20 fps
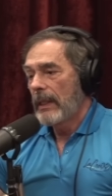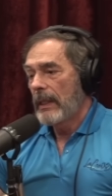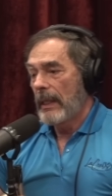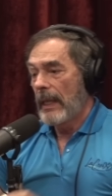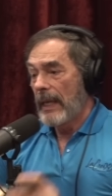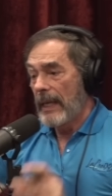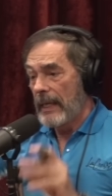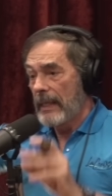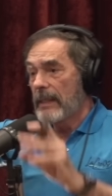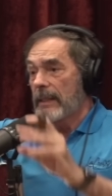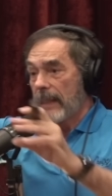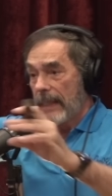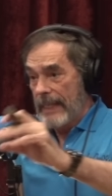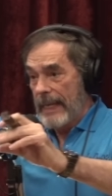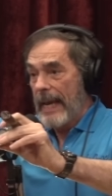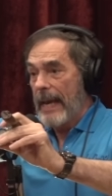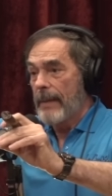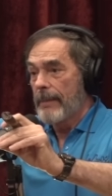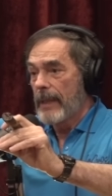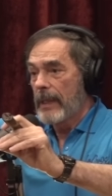and
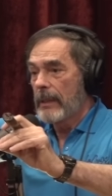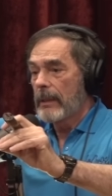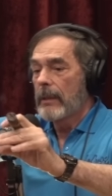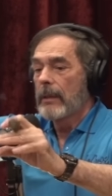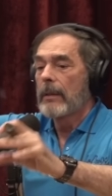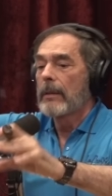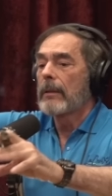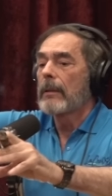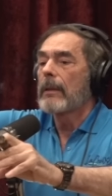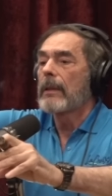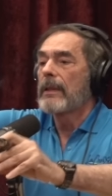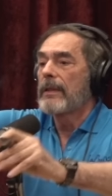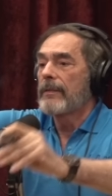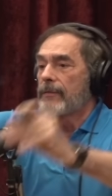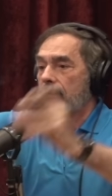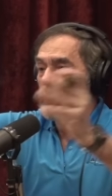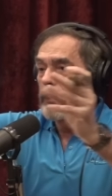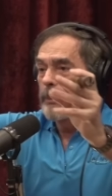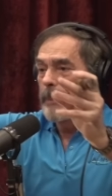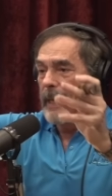gamma
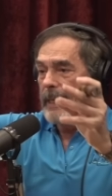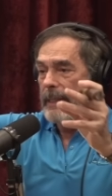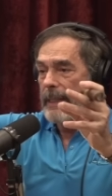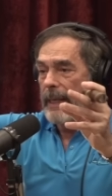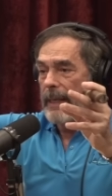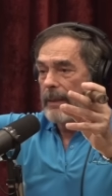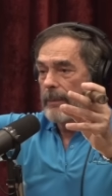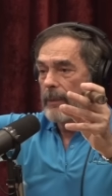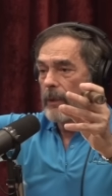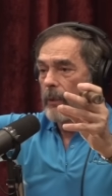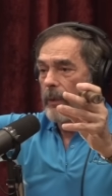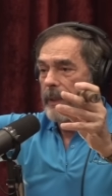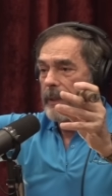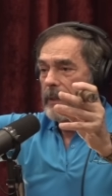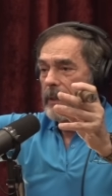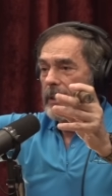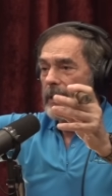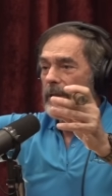gives you beta amyloid.